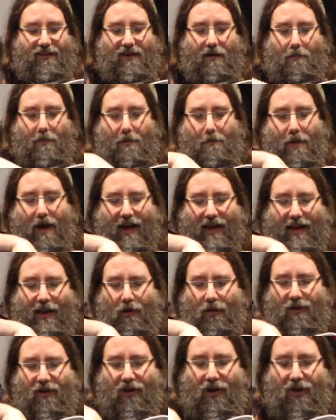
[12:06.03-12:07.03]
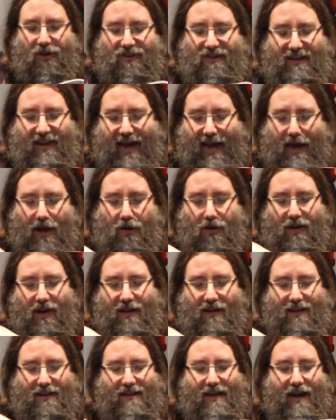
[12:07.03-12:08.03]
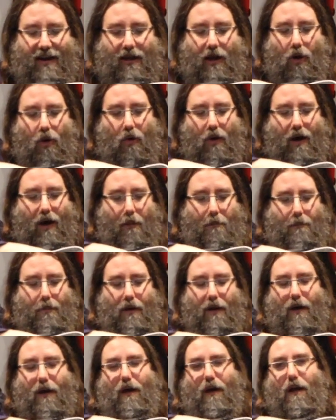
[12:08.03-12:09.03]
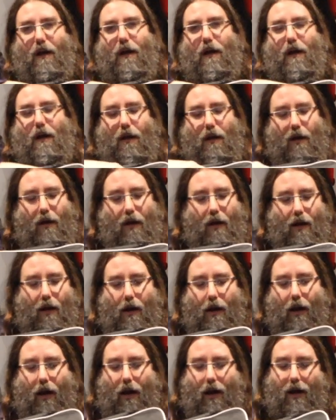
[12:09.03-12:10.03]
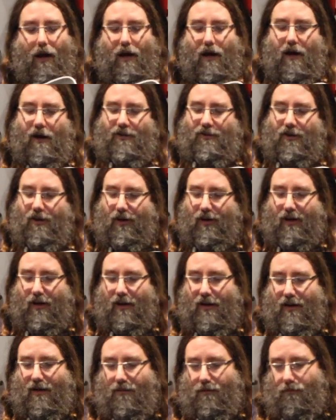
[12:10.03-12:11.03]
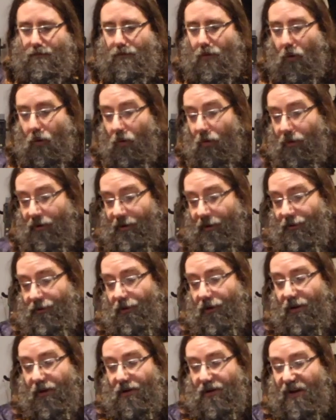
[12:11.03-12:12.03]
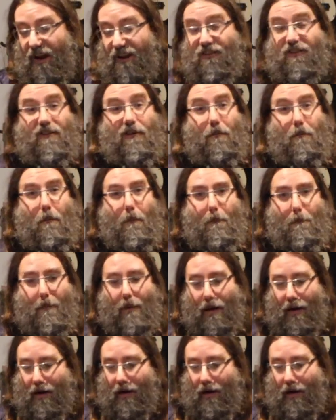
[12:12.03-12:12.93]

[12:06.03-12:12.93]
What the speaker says: zippered pocket only goes down, it does not go up. So you could hold your tuning wrench, some